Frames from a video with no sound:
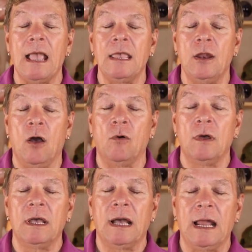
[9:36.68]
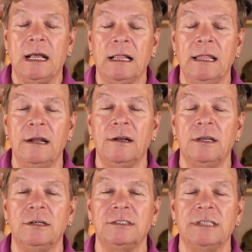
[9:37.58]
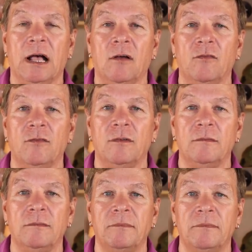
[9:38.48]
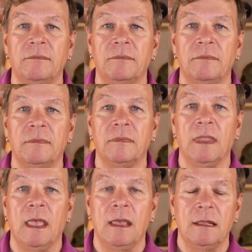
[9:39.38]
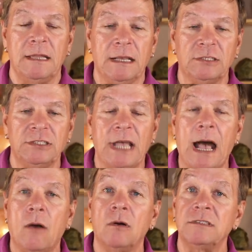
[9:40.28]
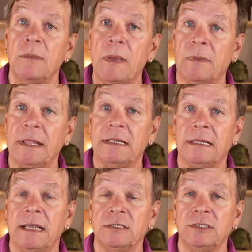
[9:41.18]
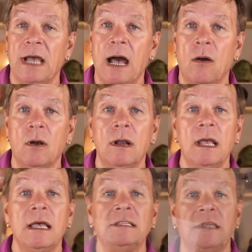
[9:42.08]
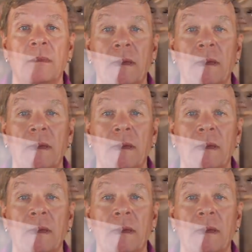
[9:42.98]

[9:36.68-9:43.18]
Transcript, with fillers: you know, kind of clear yourself. Take a shower. Some people like to take a shower. Some